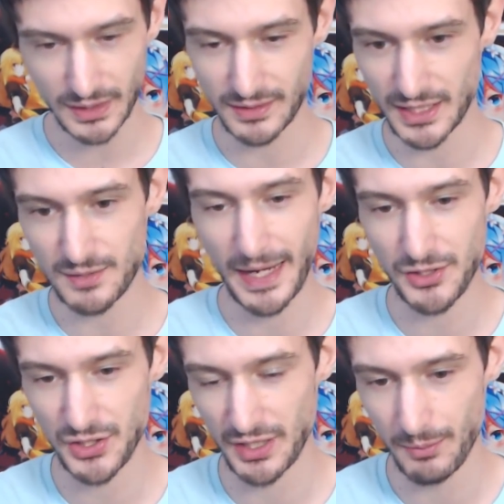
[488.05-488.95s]
This
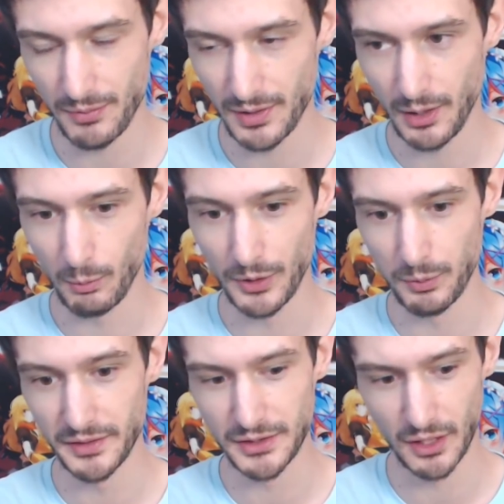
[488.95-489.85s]
matches up with
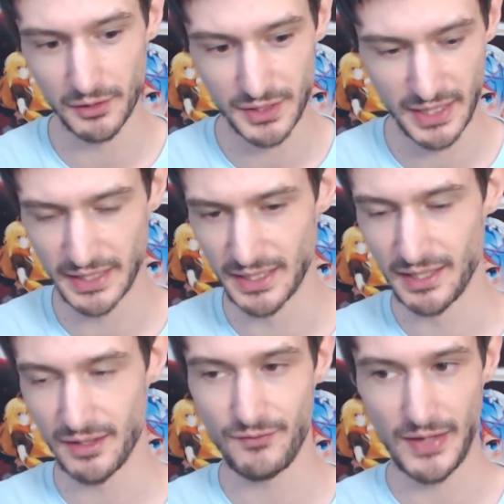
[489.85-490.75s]
what Nadolny said,
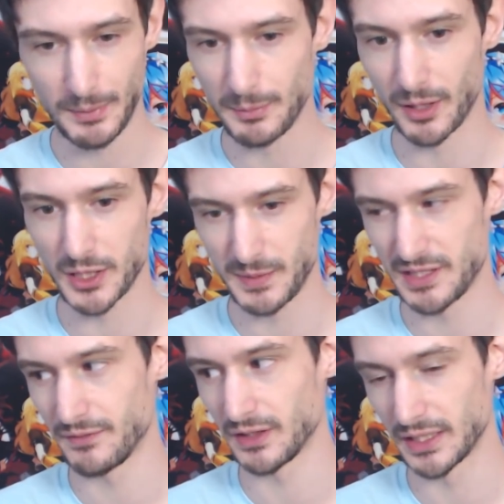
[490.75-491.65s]
the family part
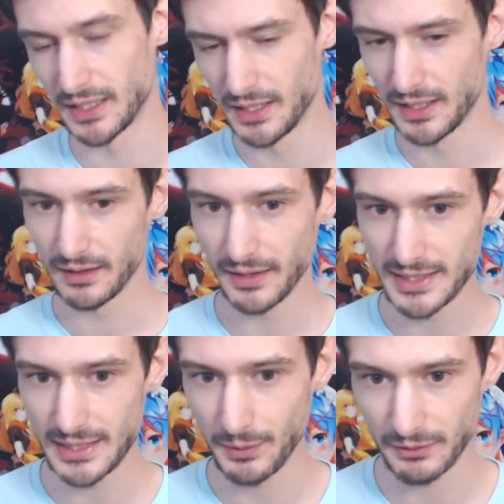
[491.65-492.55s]
specifically.
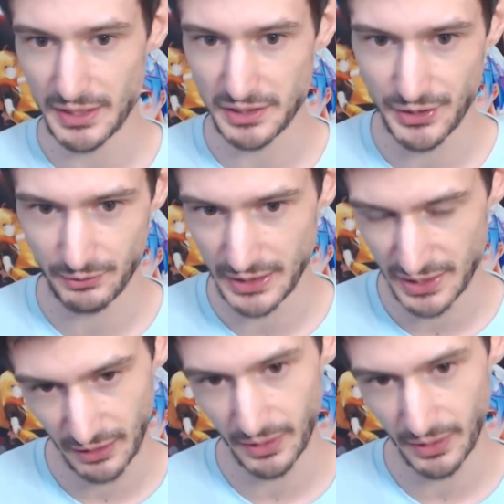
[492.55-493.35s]
Let's see what the rest of this reads, though.